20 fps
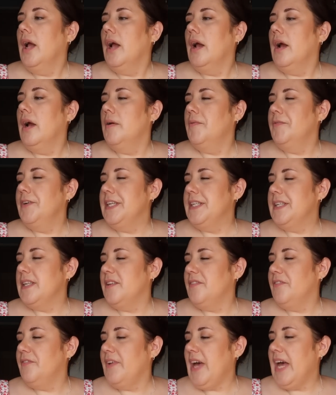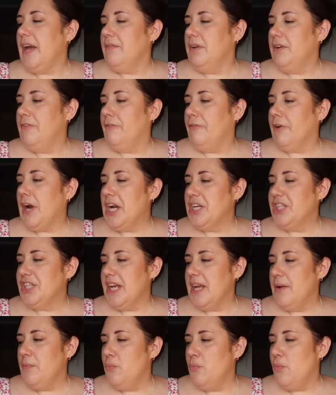um, these are the Fairy Fresh
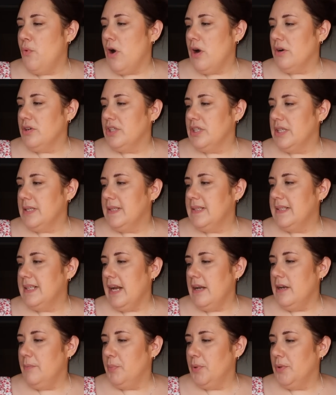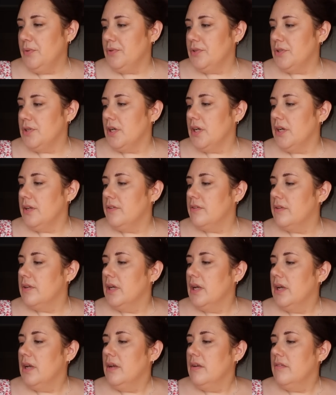In Wash Scent Boosters.
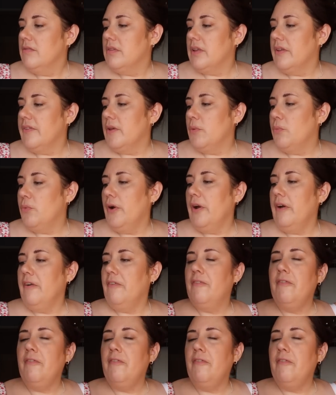So they were